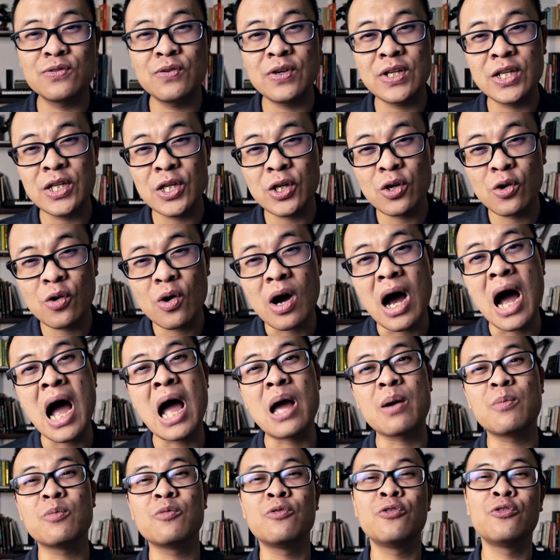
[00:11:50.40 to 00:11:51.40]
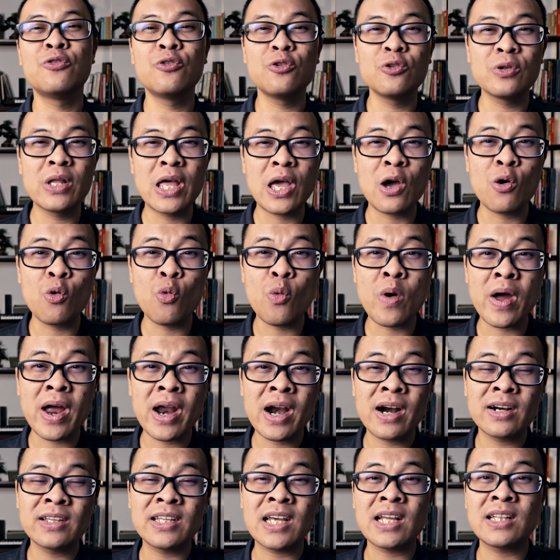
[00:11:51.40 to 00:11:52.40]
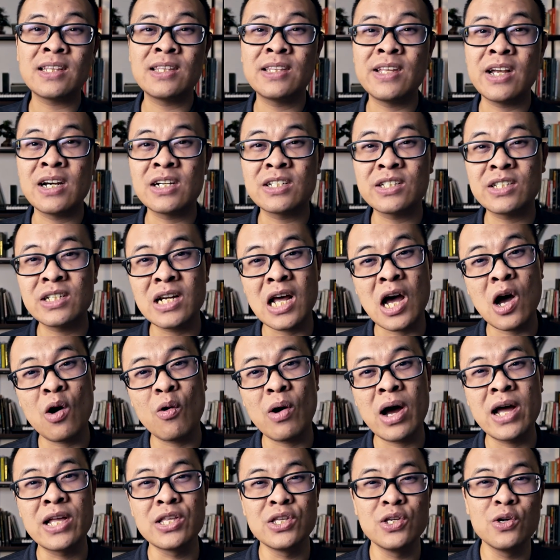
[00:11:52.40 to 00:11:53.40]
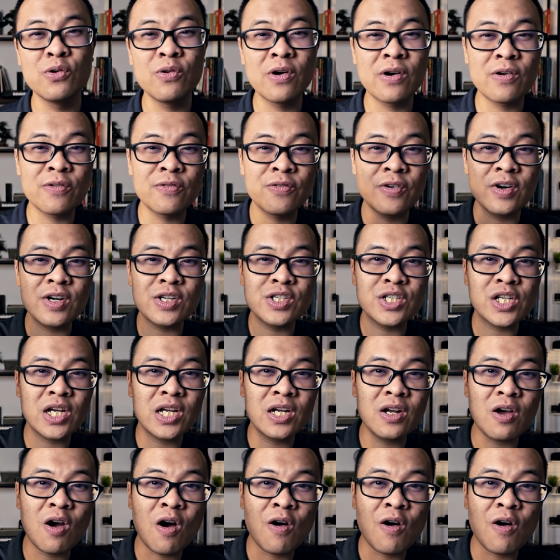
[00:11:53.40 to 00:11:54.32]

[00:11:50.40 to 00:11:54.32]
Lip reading: video, I'm fully aware that there's now a newer version